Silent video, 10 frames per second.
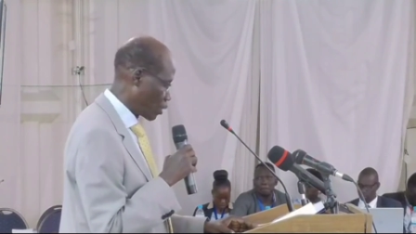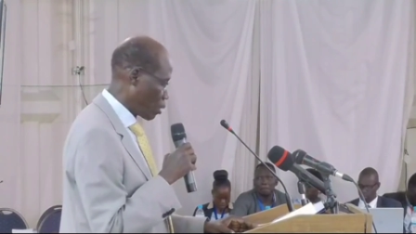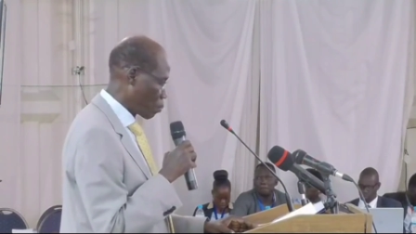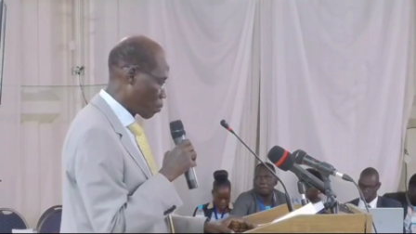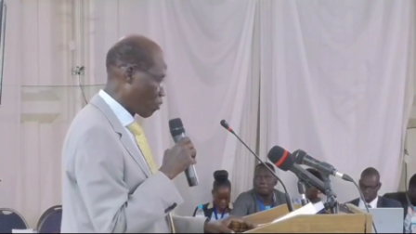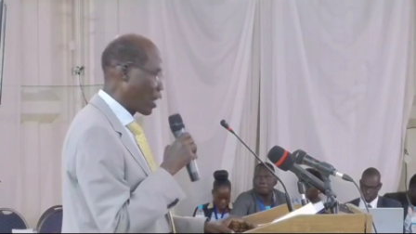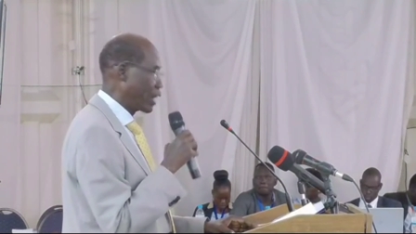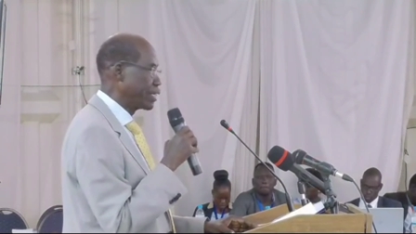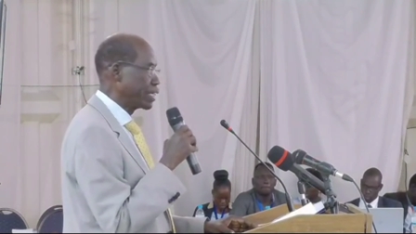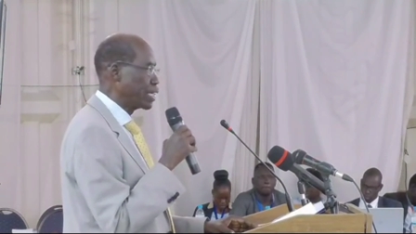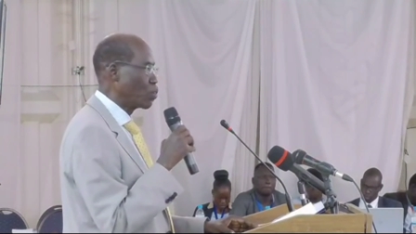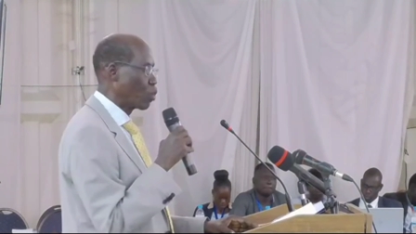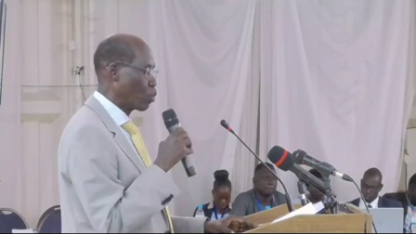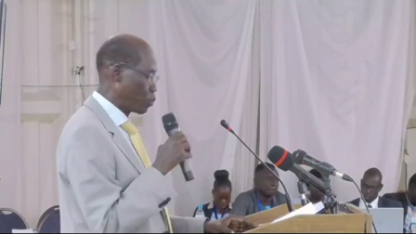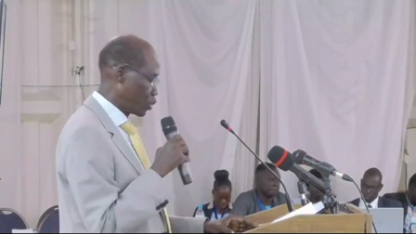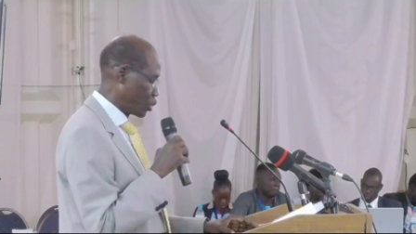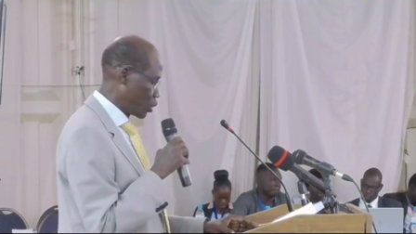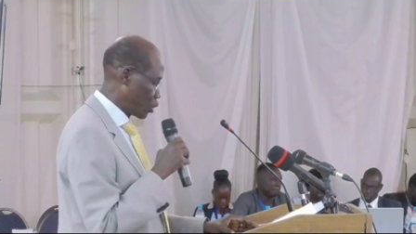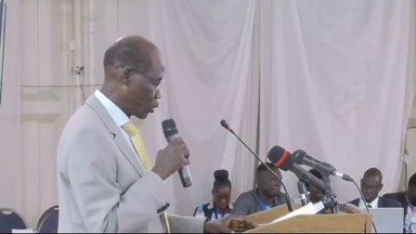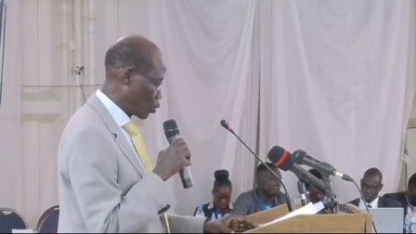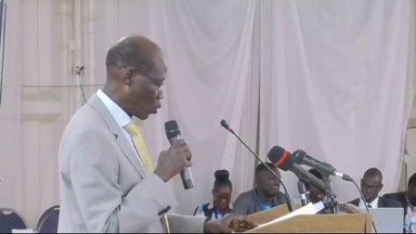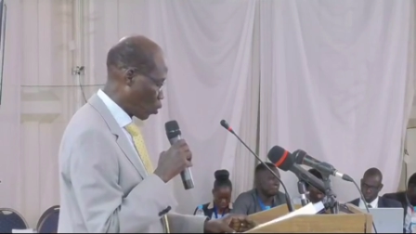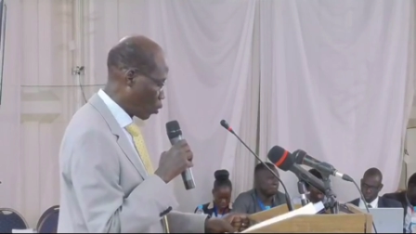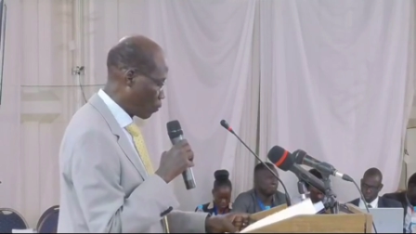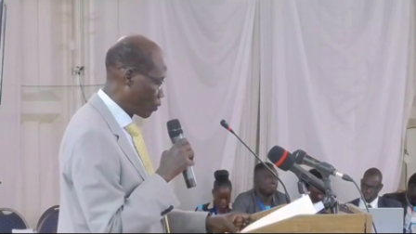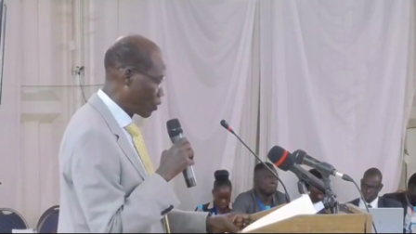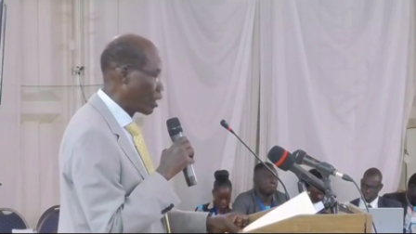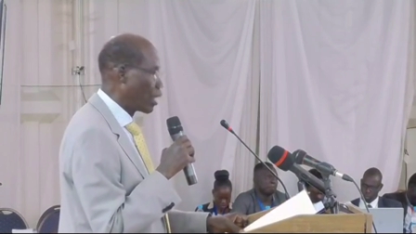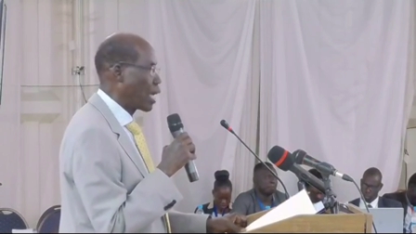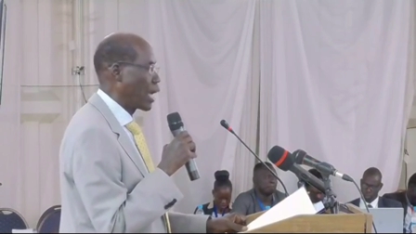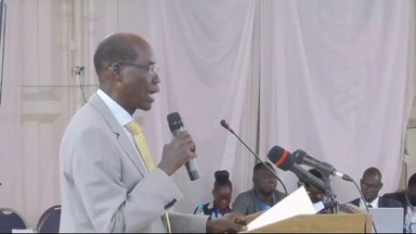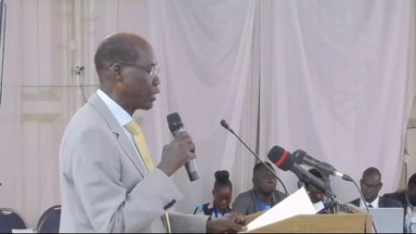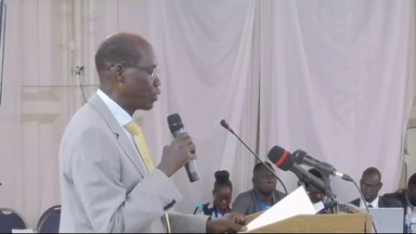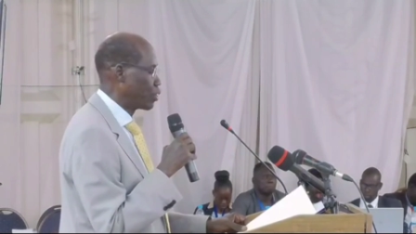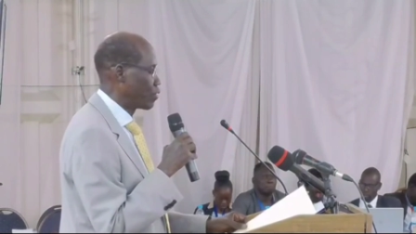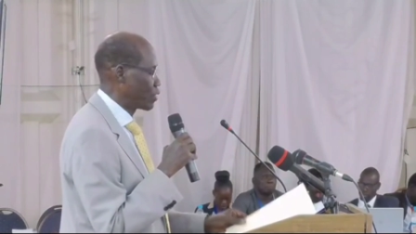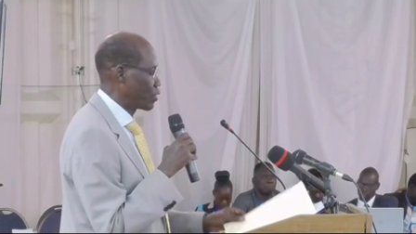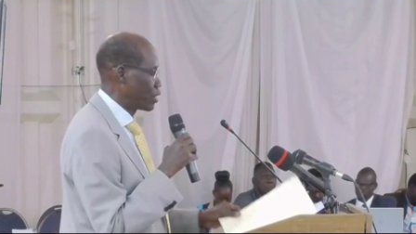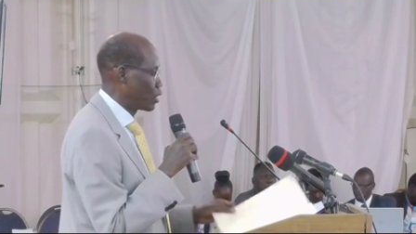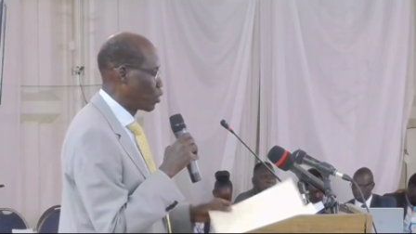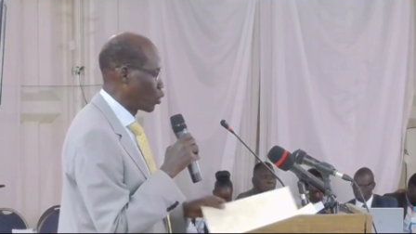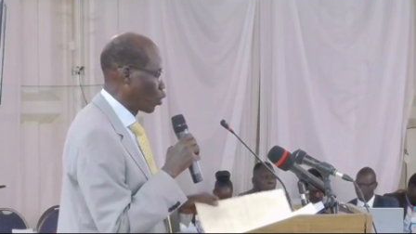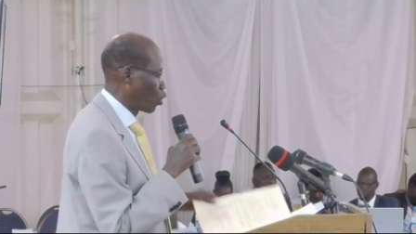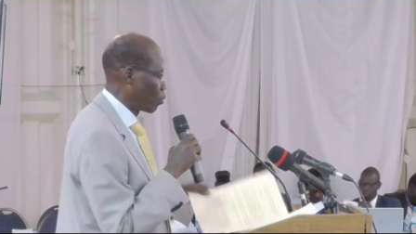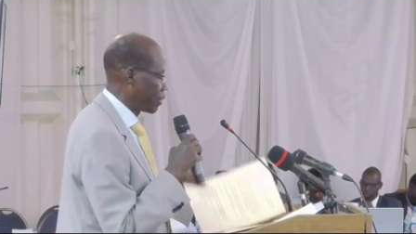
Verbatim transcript: providing equal opportunities to all, and university autonomy.